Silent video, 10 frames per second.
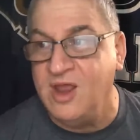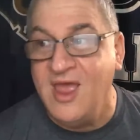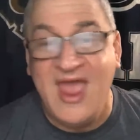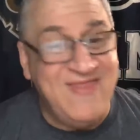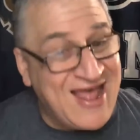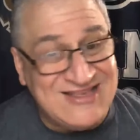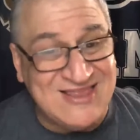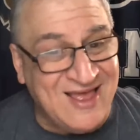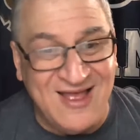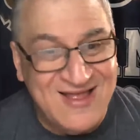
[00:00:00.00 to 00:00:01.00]
Hey, that's
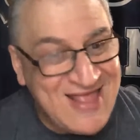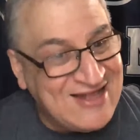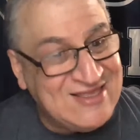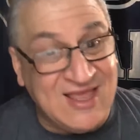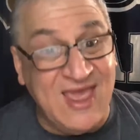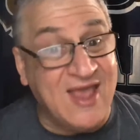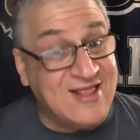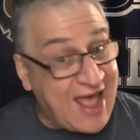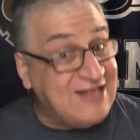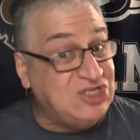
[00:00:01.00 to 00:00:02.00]
the gig.
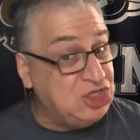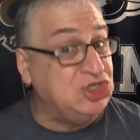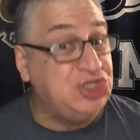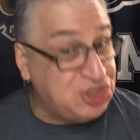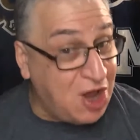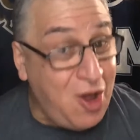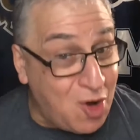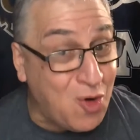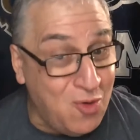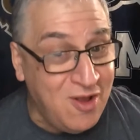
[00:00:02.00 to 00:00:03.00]
That's the
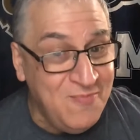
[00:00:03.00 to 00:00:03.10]
show.